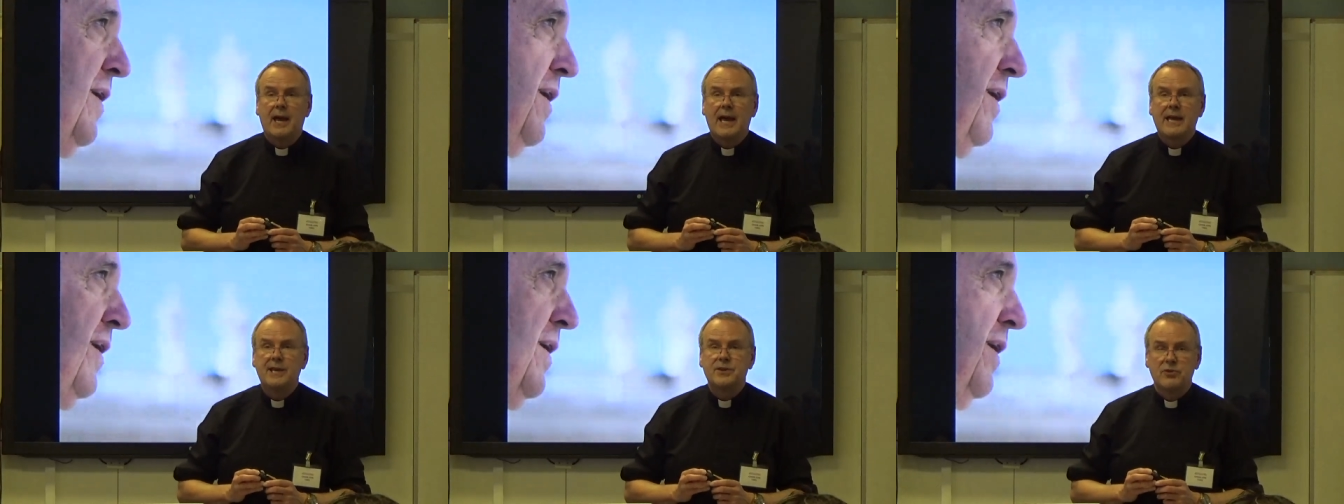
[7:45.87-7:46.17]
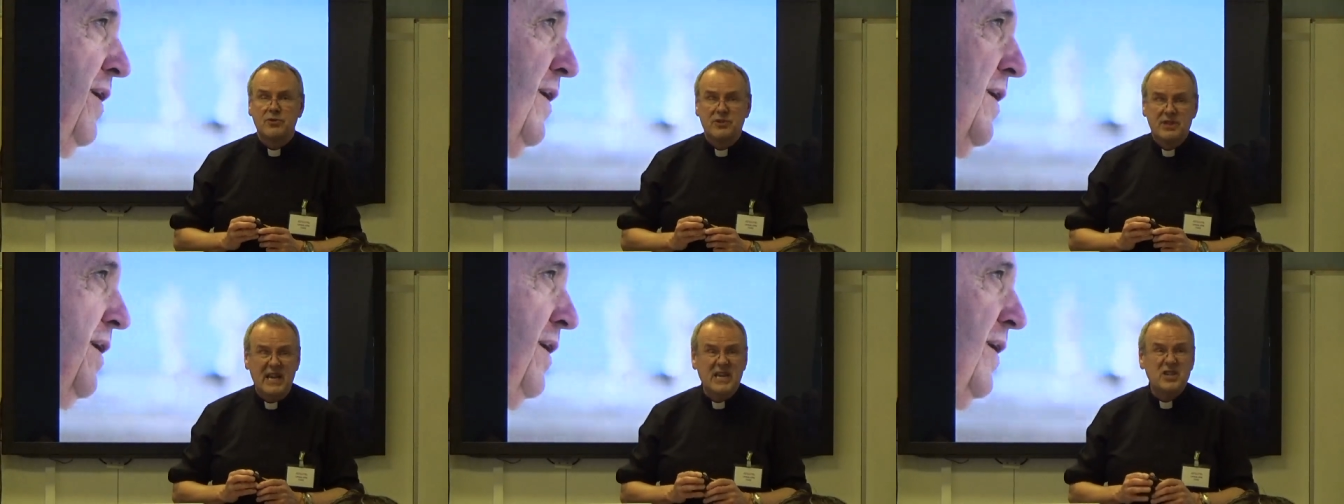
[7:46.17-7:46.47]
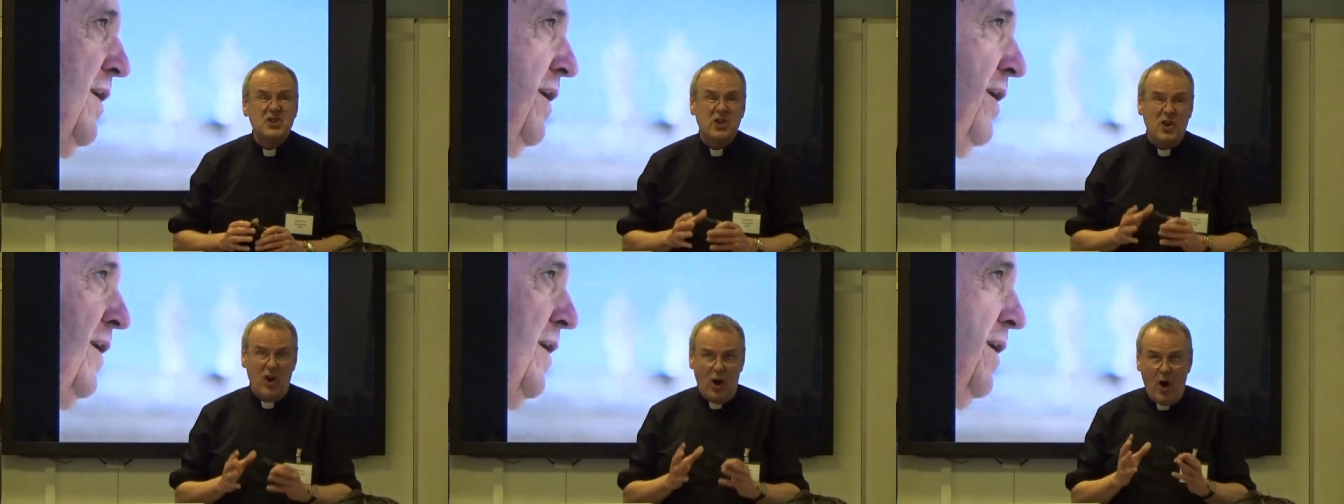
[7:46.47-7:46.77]

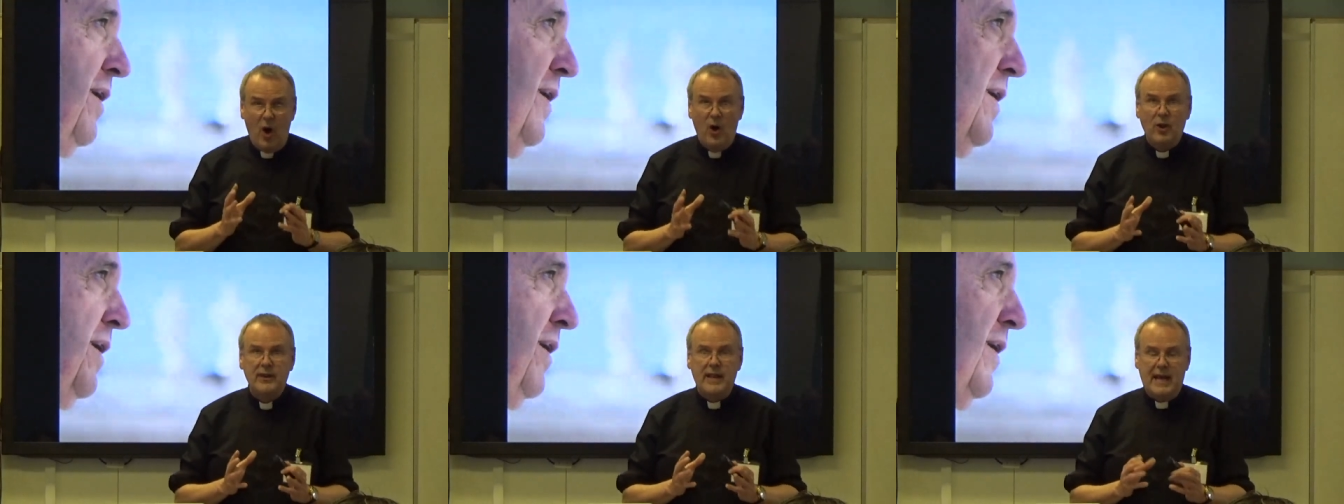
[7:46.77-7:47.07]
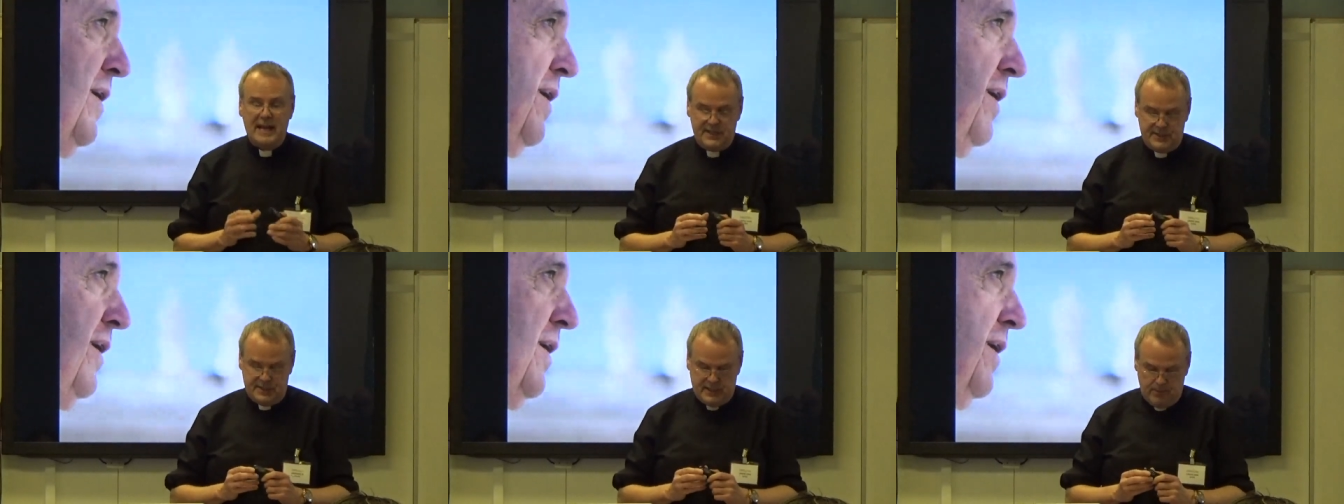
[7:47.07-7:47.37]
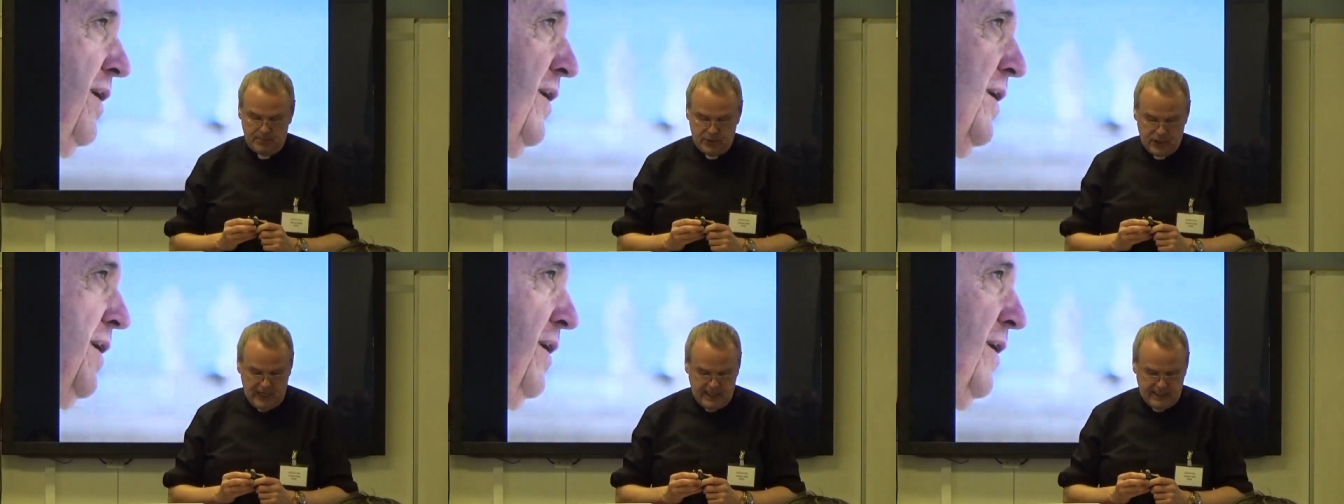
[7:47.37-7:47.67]
exhortation on that
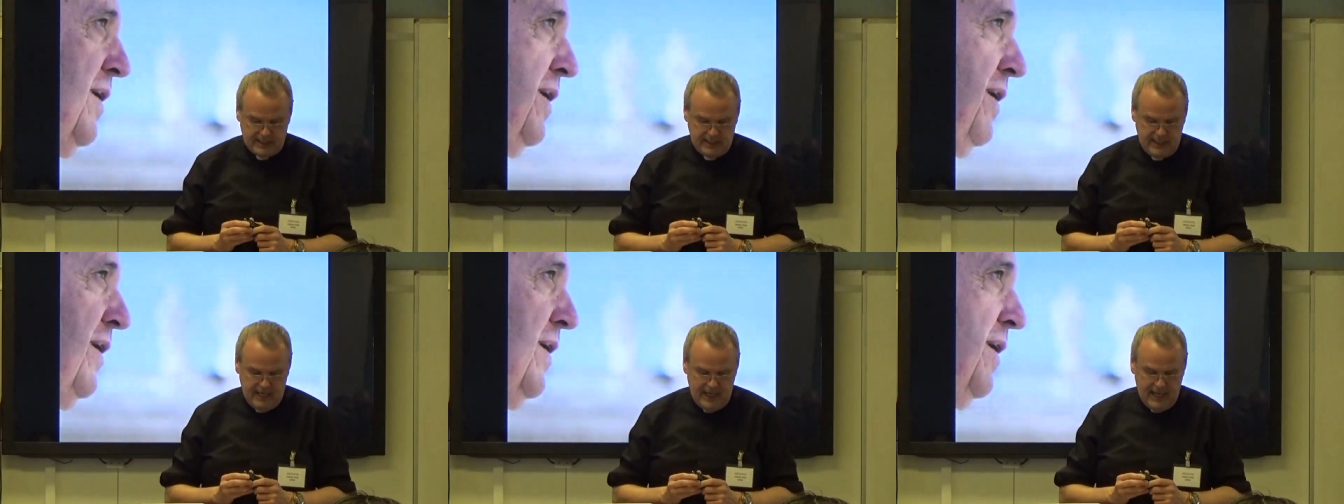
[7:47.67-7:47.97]
subject,